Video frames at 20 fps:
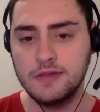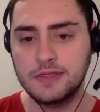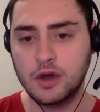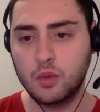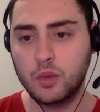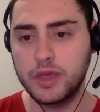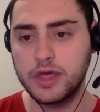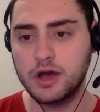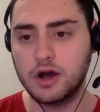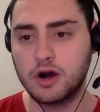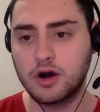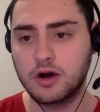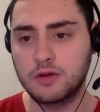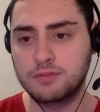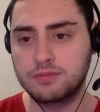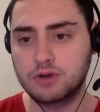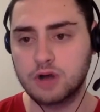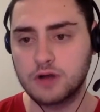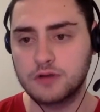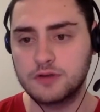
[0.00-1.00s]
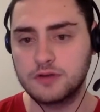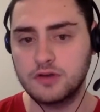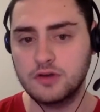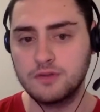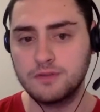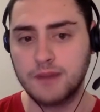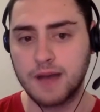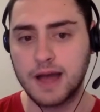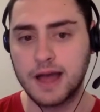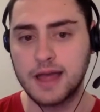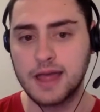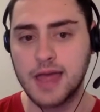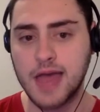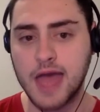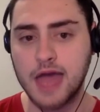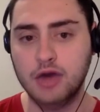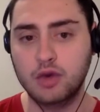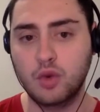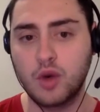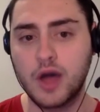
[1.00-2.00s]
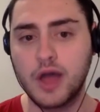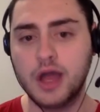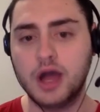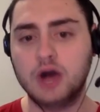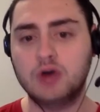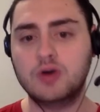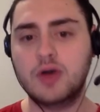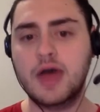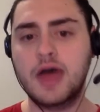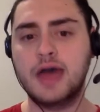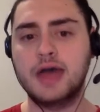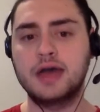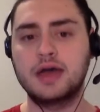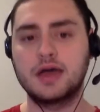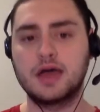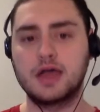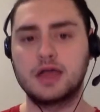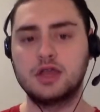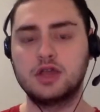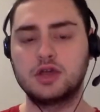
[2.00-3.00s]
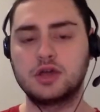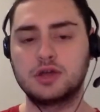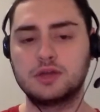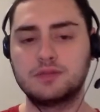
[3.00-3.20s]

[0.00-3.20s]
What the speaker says: that we are brought to you by NYRA, and you